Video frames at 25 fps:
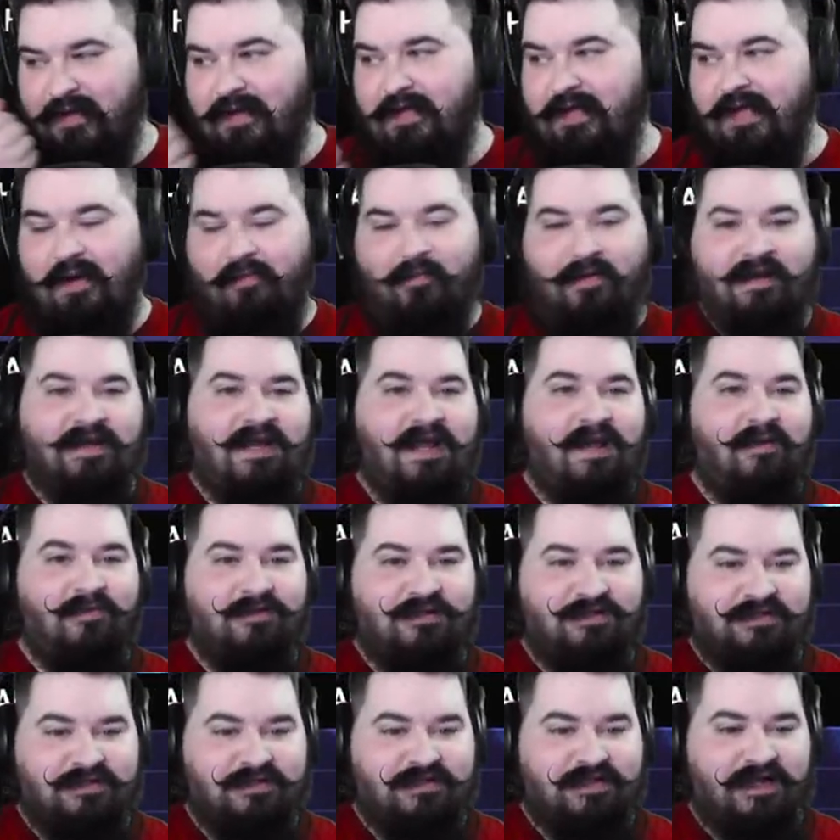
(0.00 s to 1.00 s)
Yeah, my
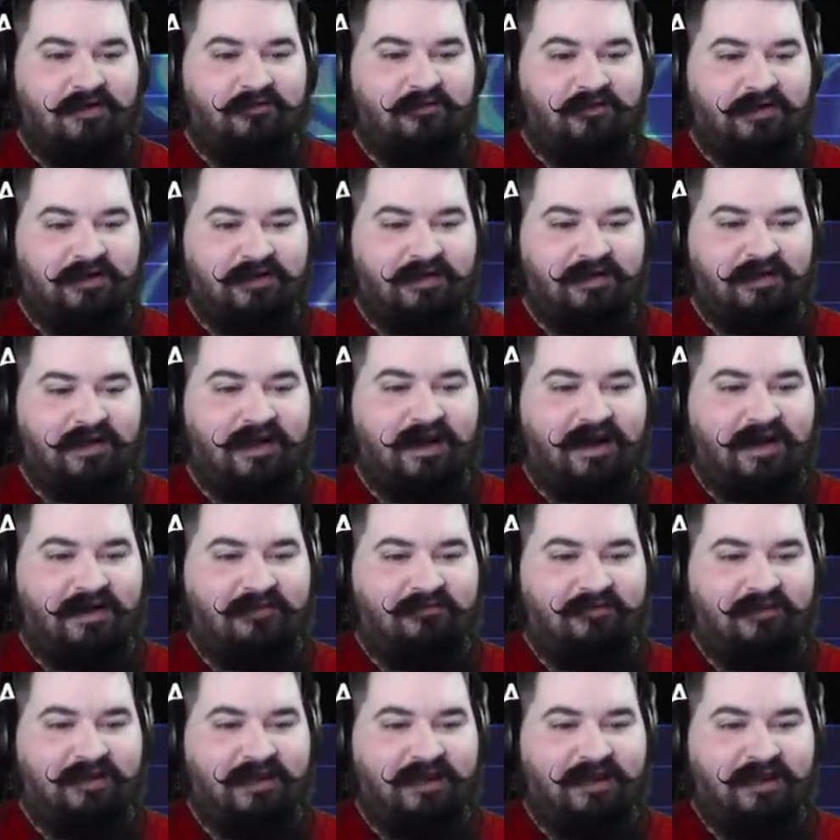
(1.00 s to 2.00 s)
damage is definitely not
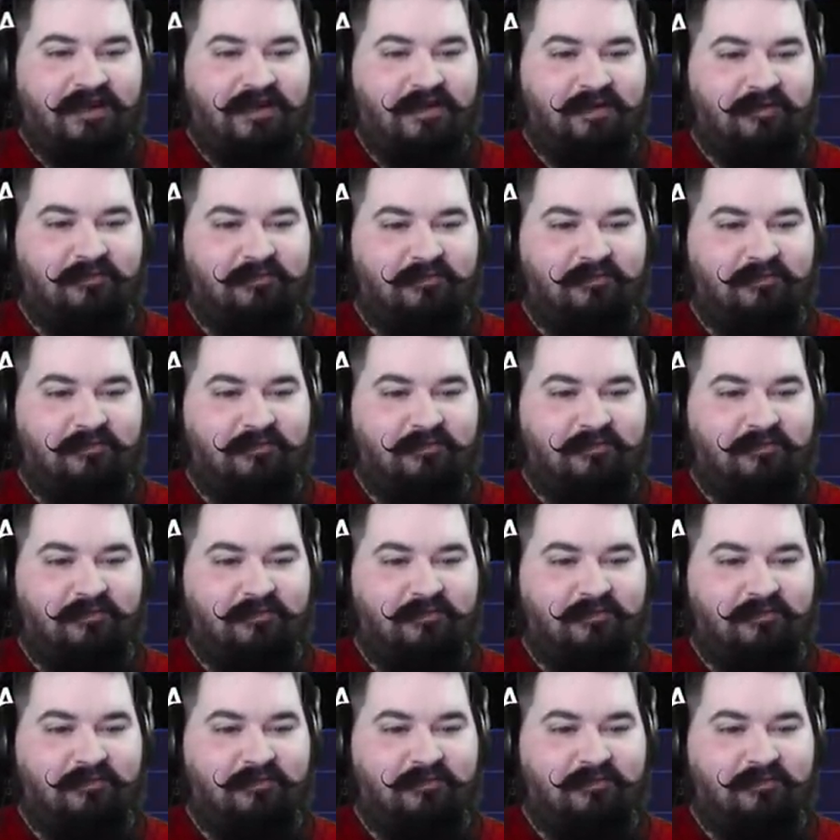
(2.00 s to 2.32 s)
even like